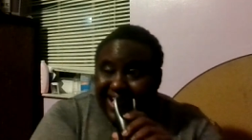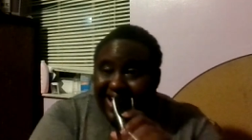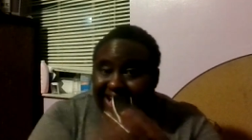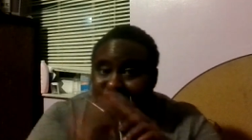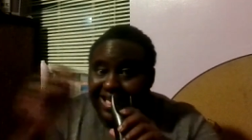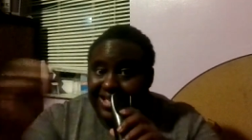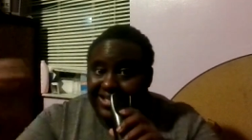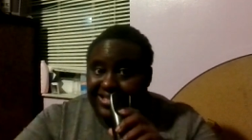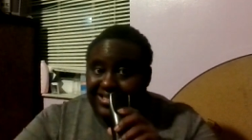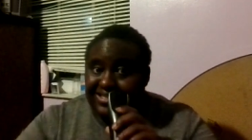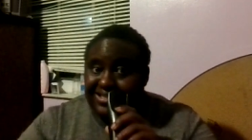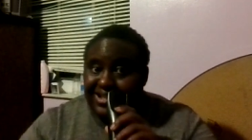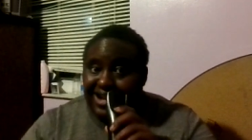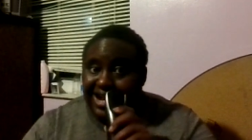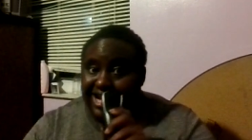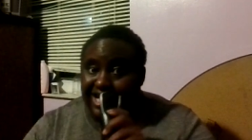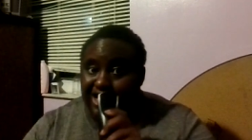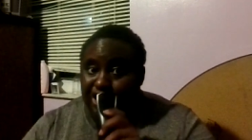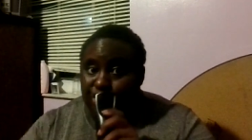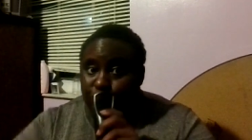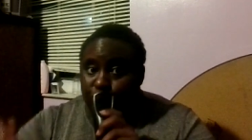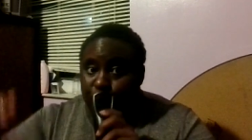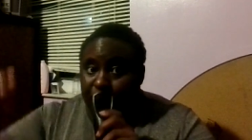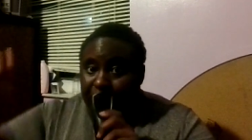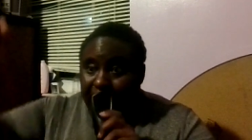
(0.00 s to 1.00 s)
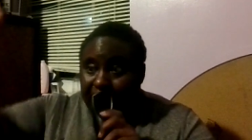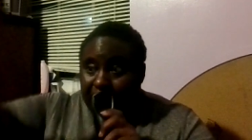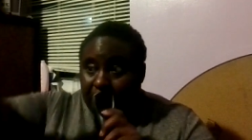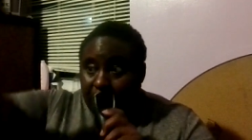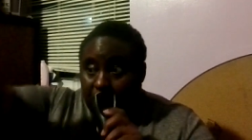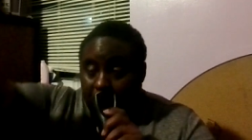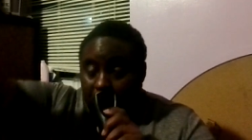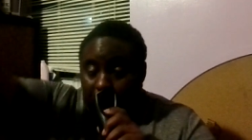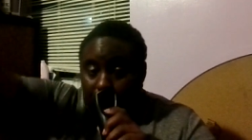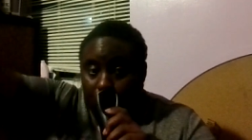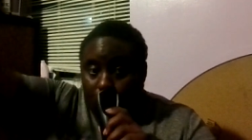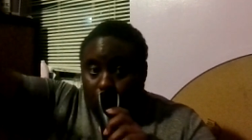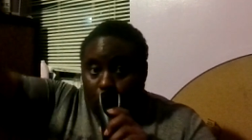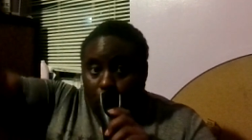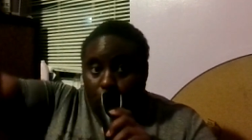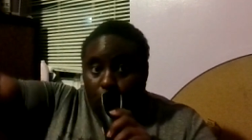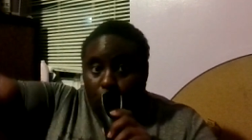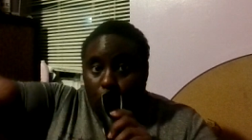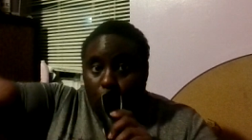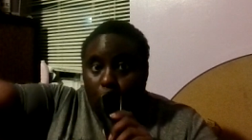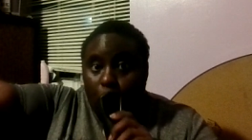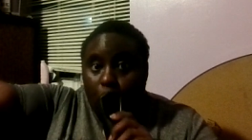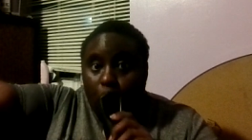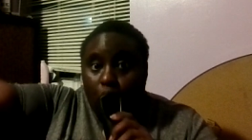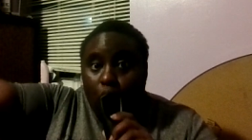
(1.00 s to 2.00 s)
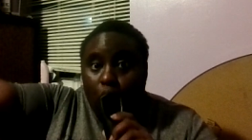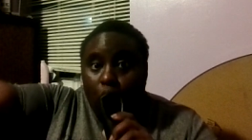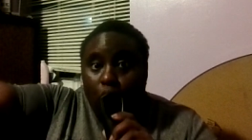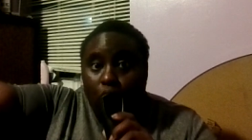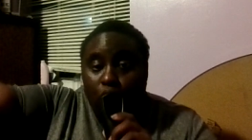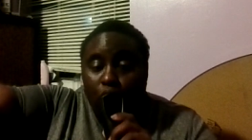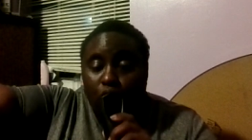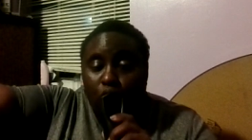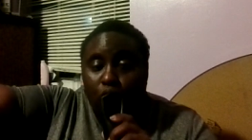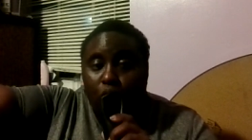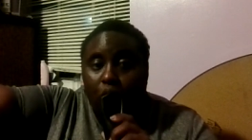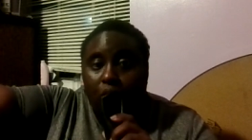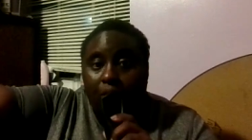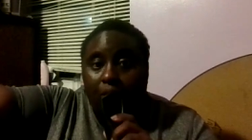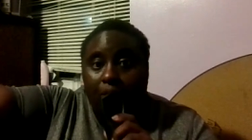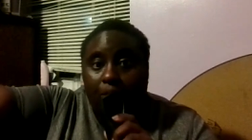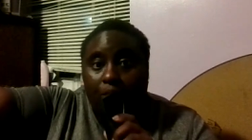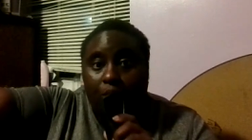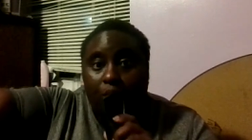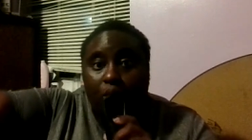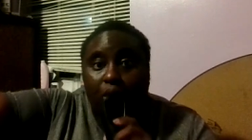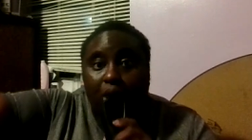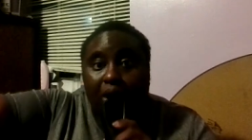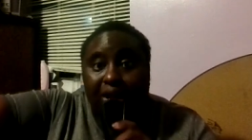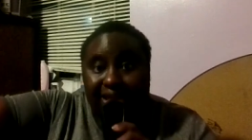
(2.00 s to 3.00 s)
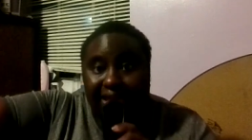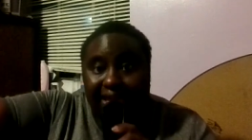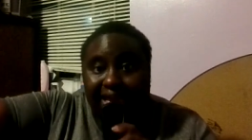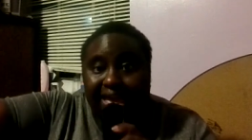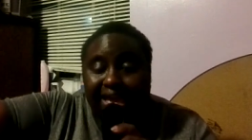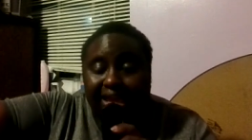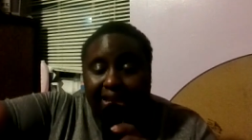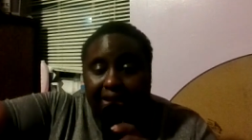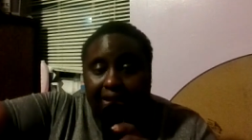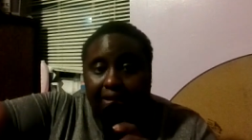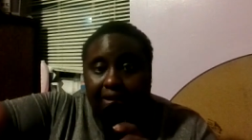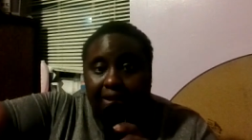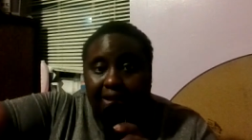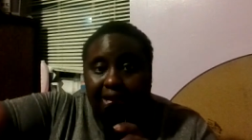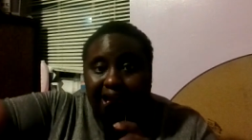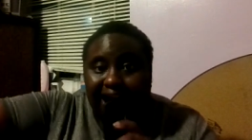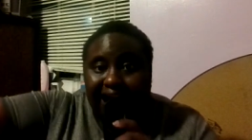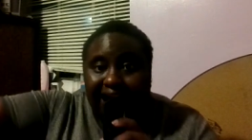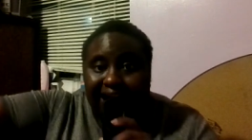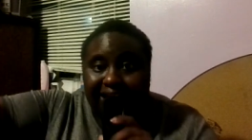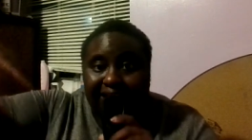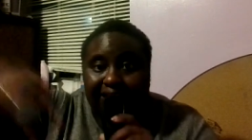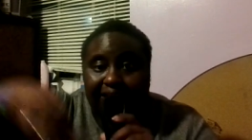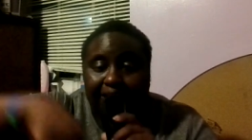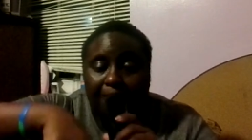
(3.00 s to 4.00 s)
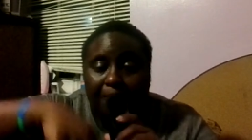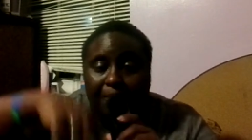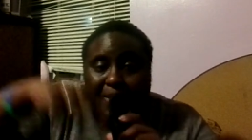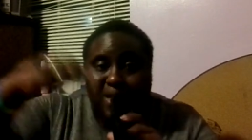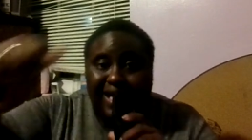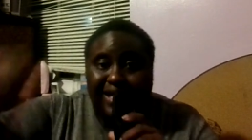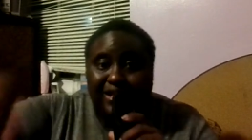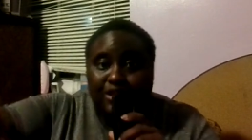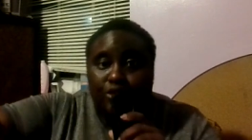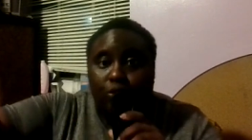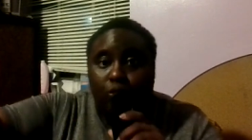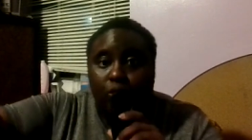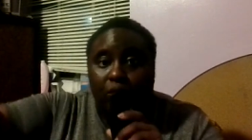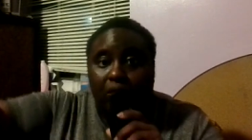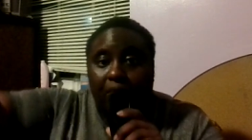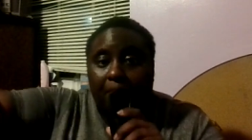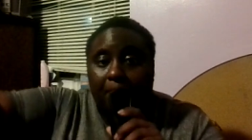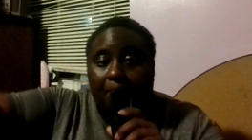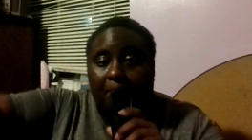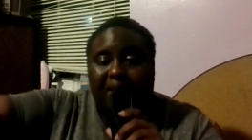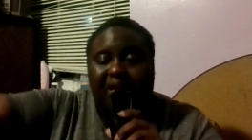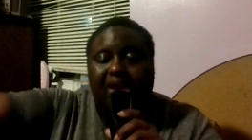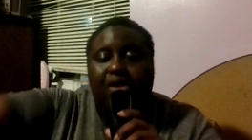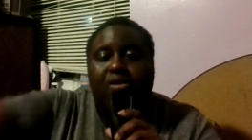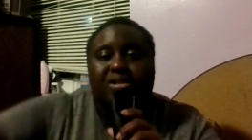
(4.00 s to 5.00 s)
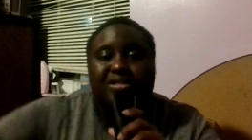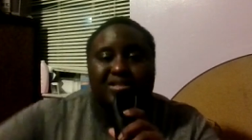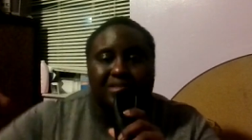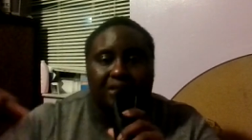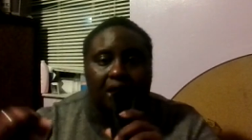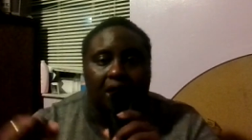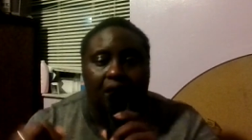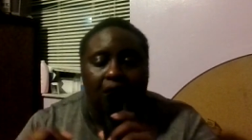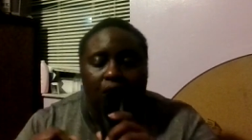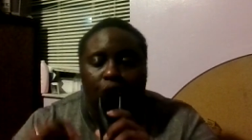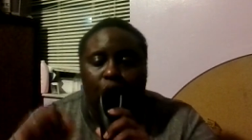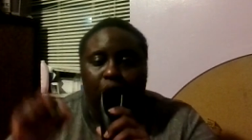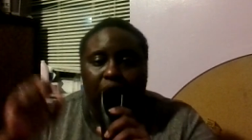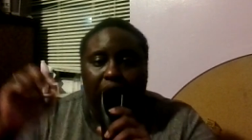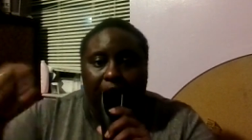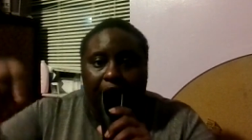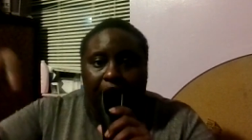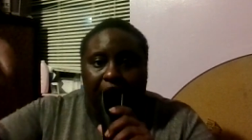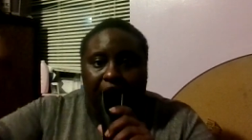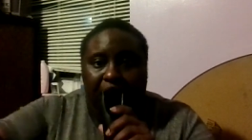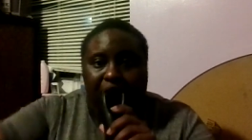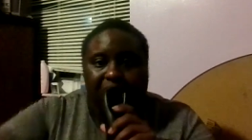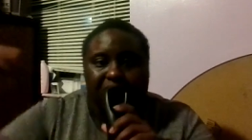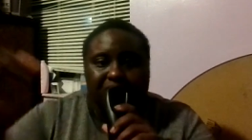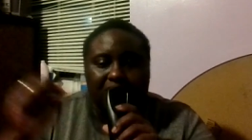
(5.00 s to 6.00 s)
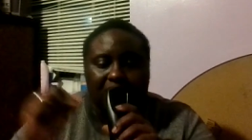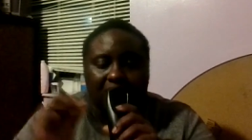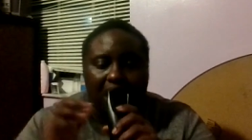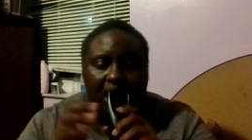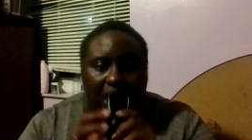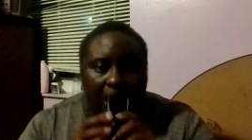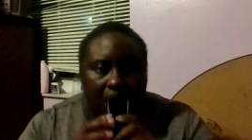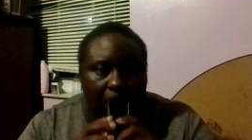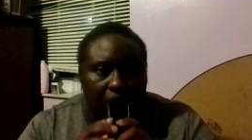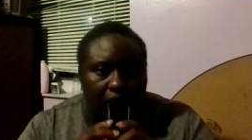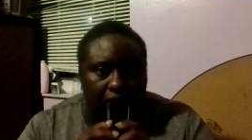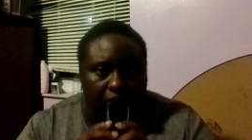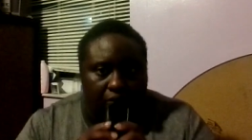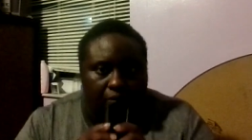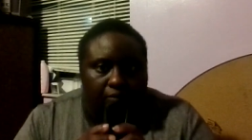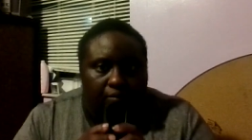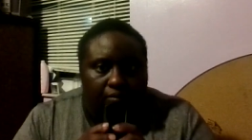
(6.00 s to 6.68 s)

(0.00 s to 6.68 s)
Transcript: It starts with who you are born in, and it depends who your parents who your parents are.